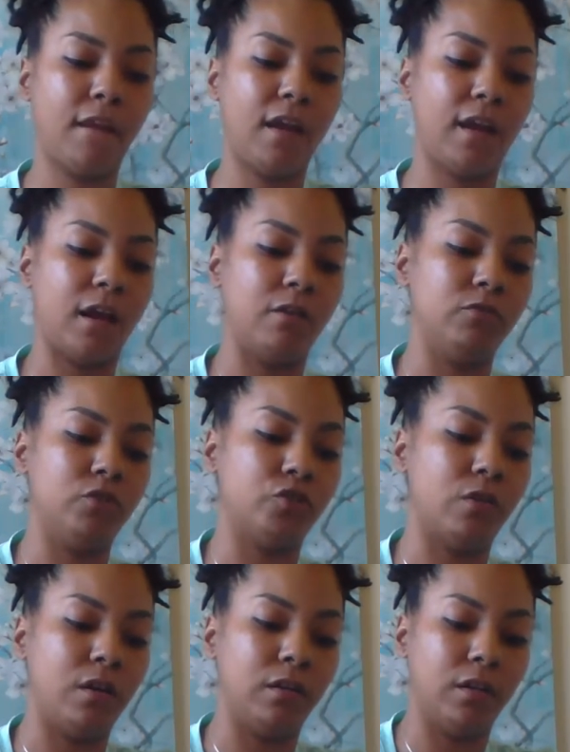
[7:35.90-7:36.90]
and I'll
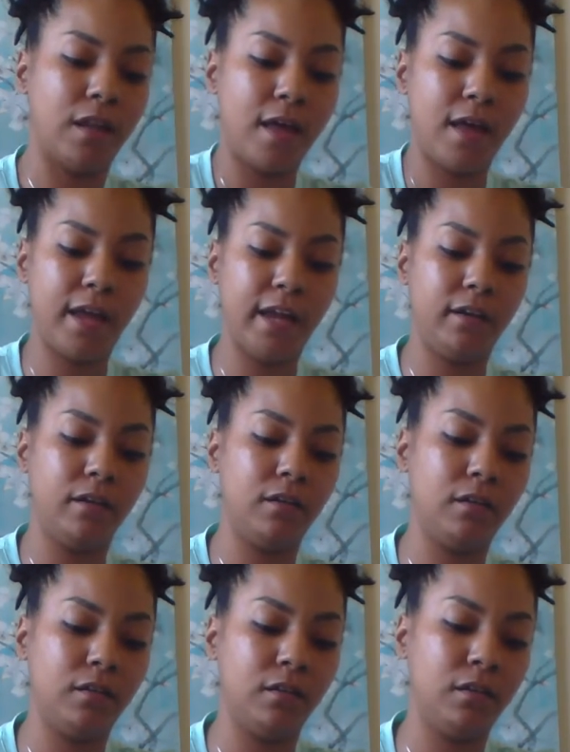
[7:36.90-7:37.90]
draw a line,
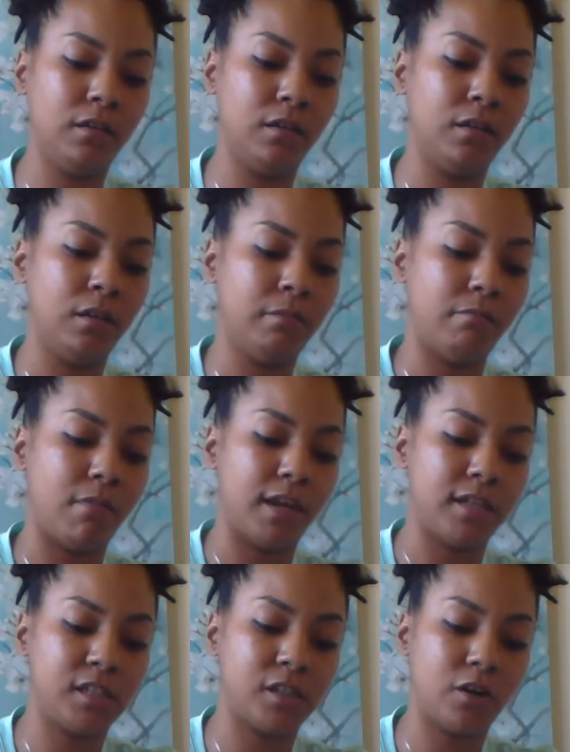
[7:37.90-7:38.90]
my
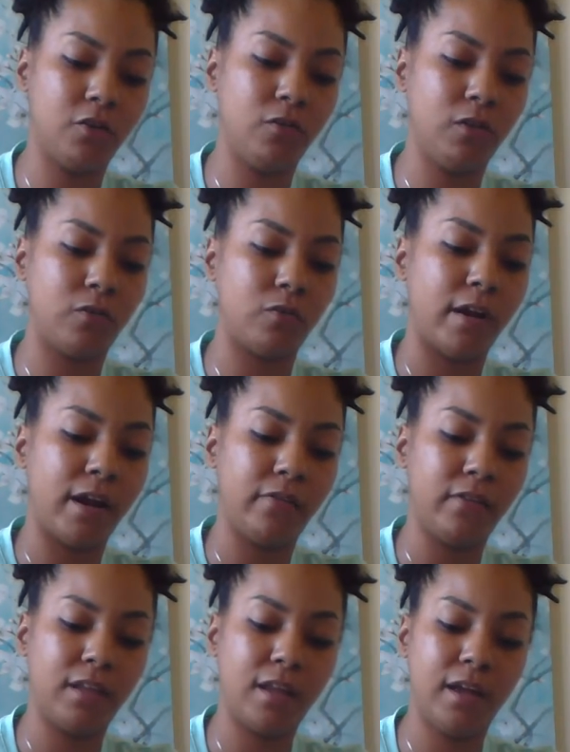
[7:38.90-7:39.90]
circle around
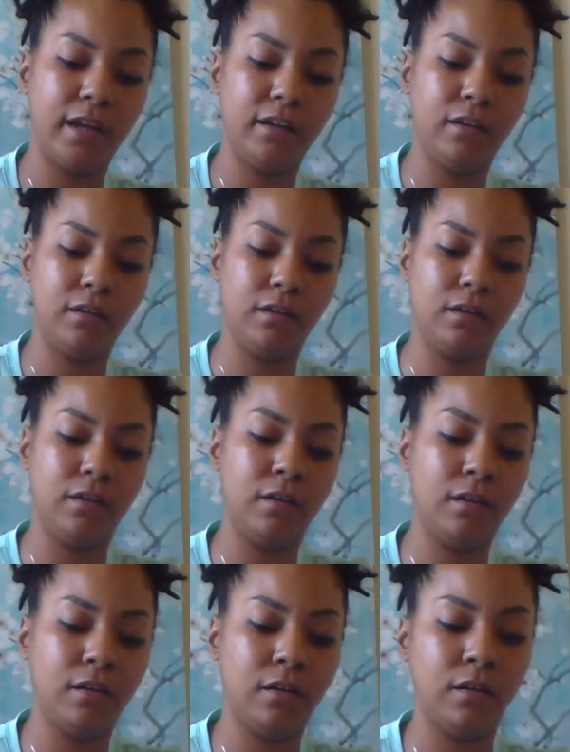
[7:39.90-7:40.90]
the line.
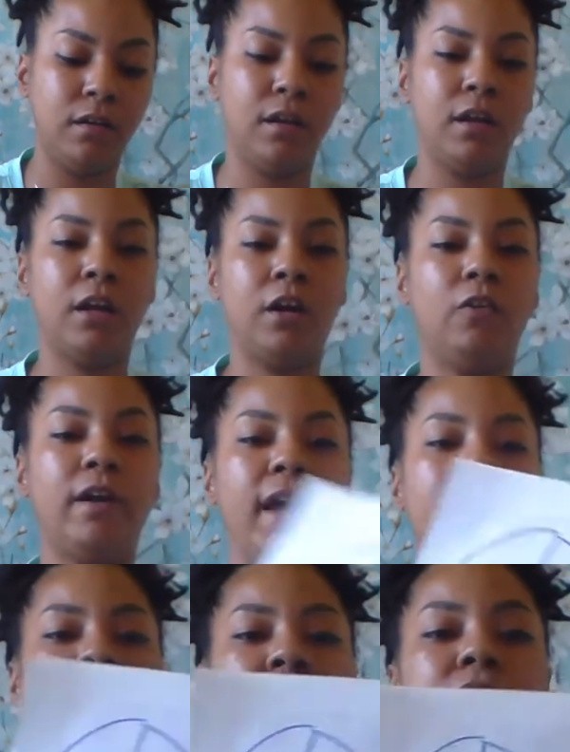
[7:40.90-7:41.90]

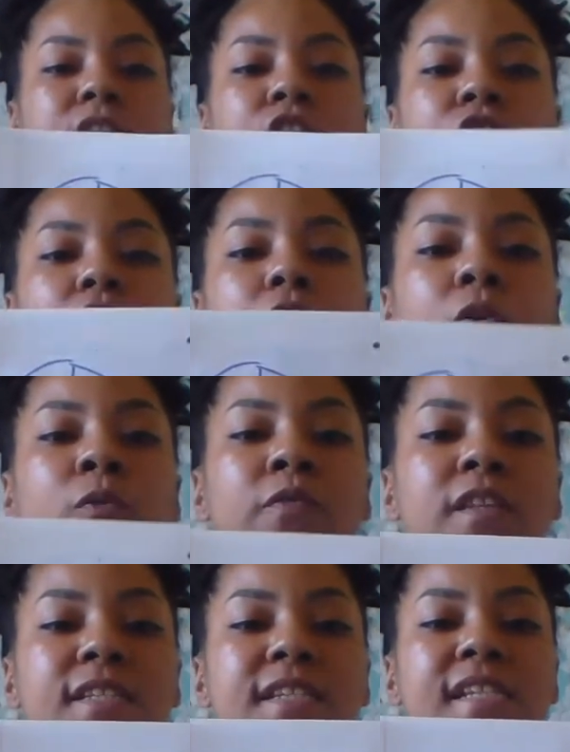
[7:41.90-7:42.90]
Okay, so
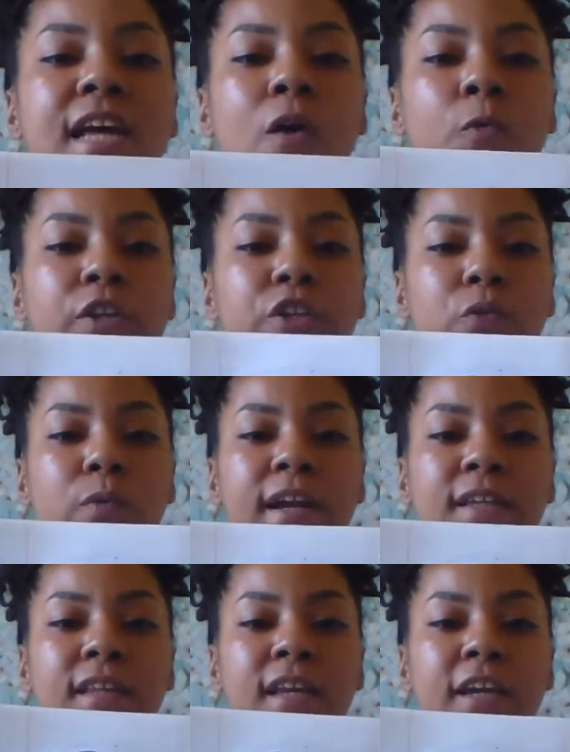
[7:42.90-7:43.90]
this is how we
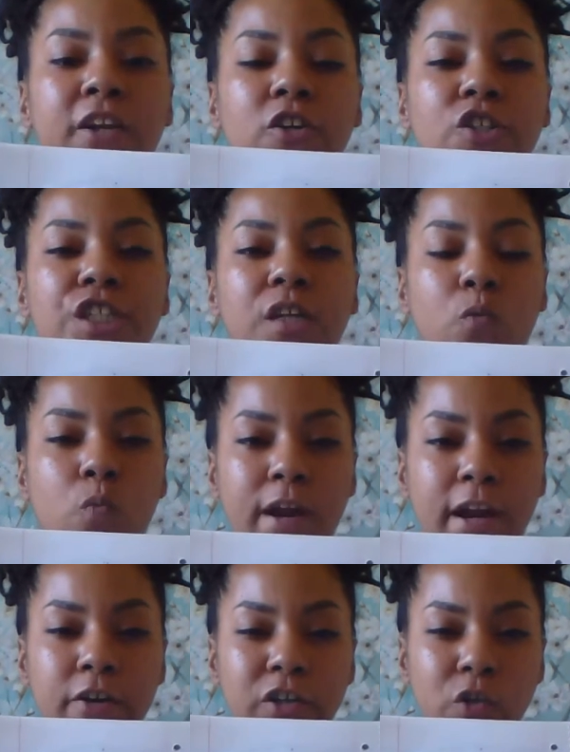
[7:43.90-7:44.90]
direct the energy.
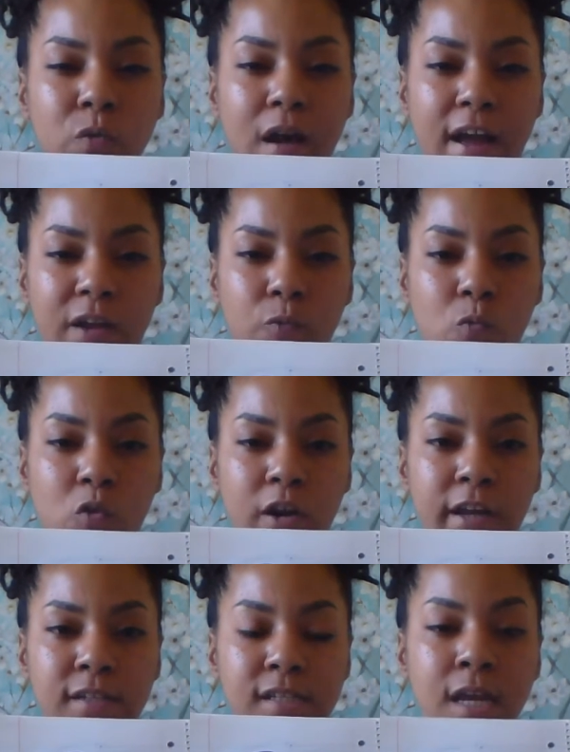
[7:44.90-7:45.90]
Where do I
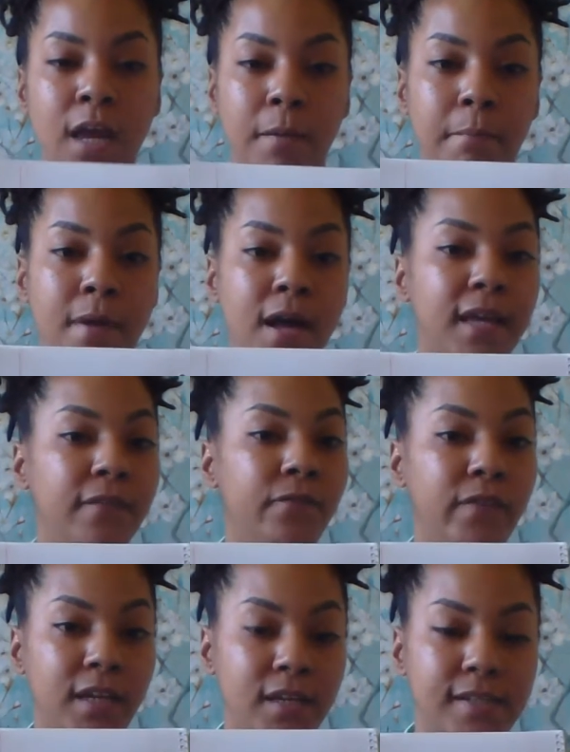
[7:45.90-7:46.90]
want my
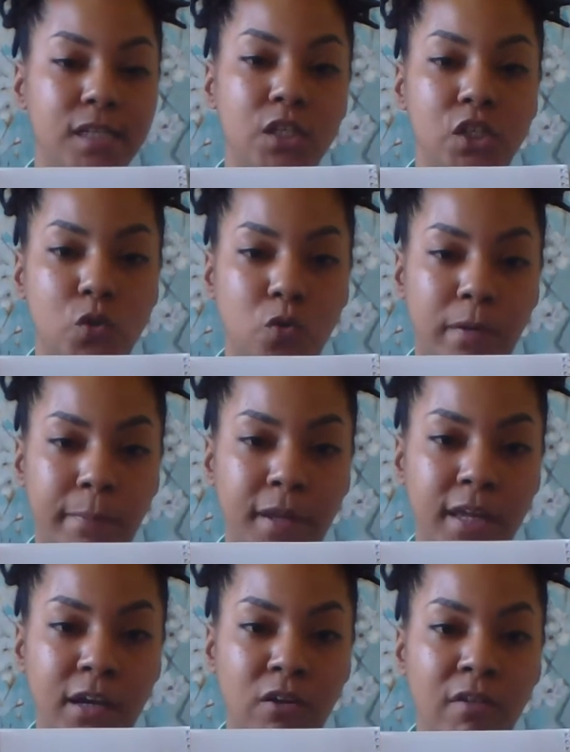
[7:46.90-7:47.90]
Venus in
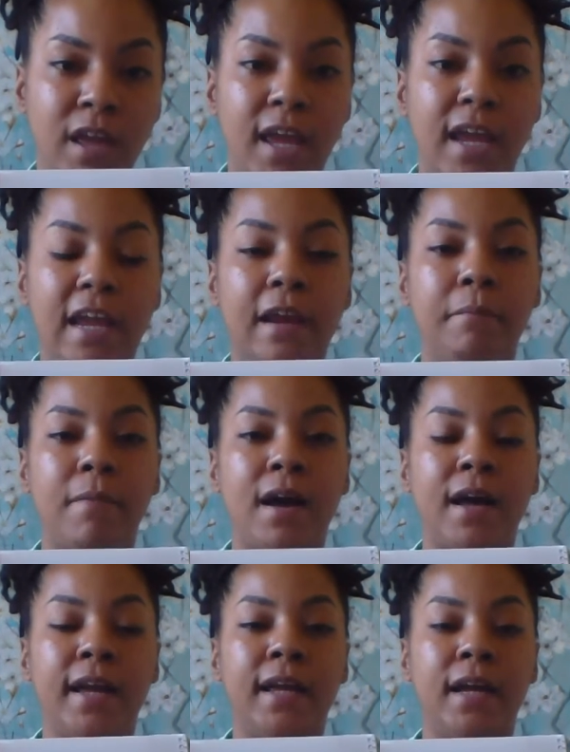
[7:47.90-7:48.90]
Scorpio and
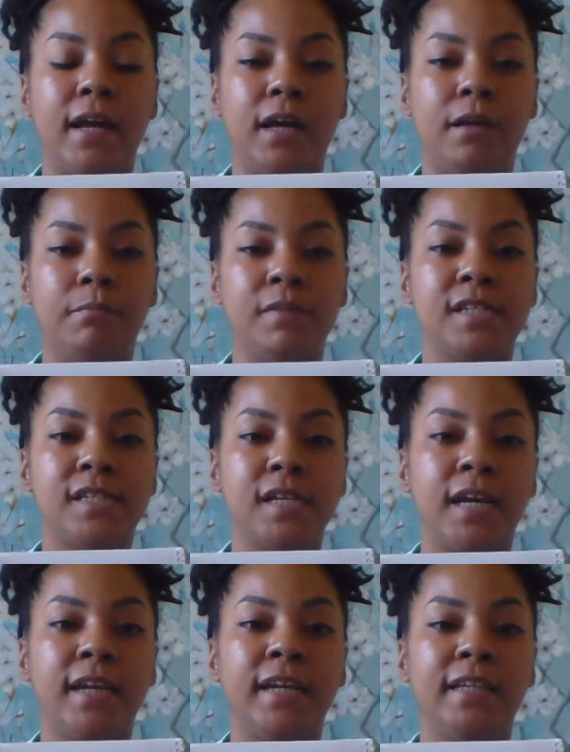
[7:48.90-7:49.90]
my
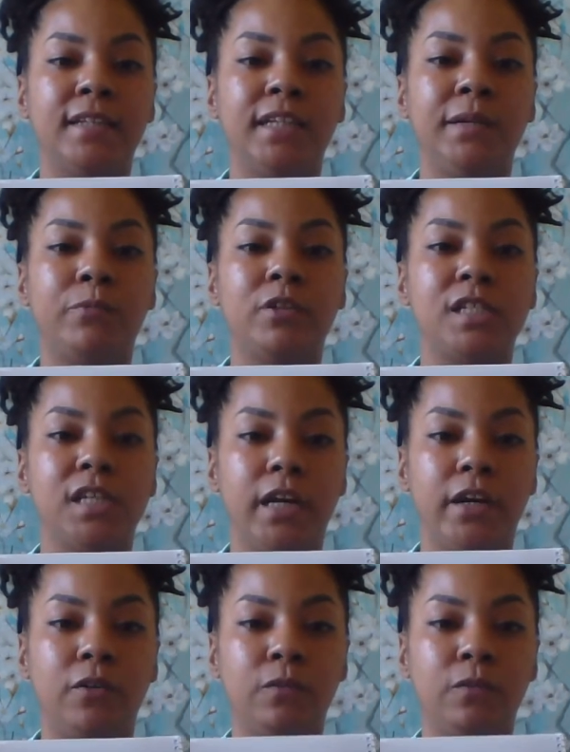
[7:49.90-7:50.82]
Sun in Libra to go?